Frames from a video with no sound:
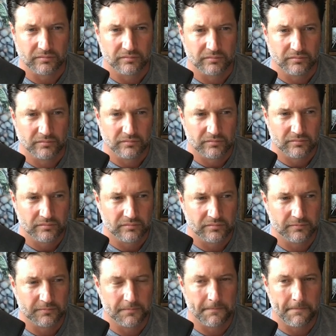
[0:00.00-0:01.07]

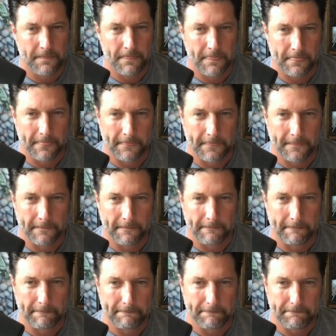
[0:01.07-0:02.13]

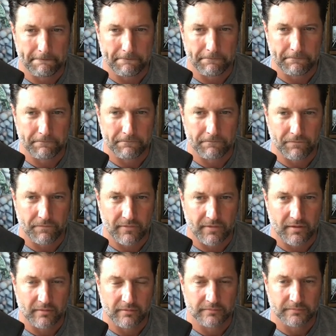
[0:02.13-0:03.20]

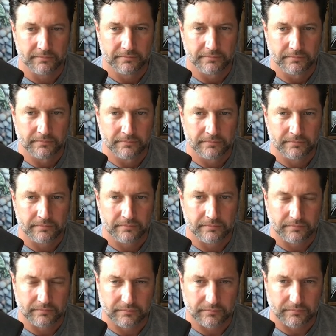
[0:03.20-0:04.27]

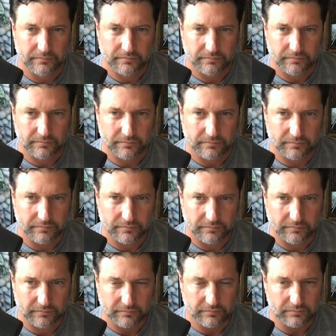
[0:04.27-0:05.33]

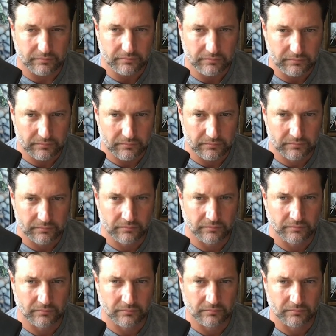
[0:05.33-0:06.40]

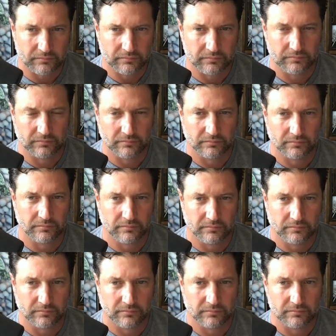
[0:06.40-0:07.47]

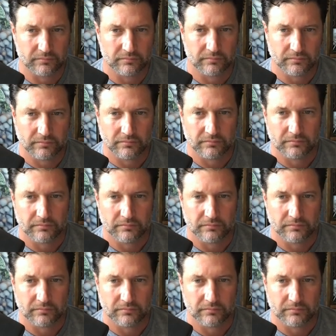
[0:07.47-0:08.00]
(silent)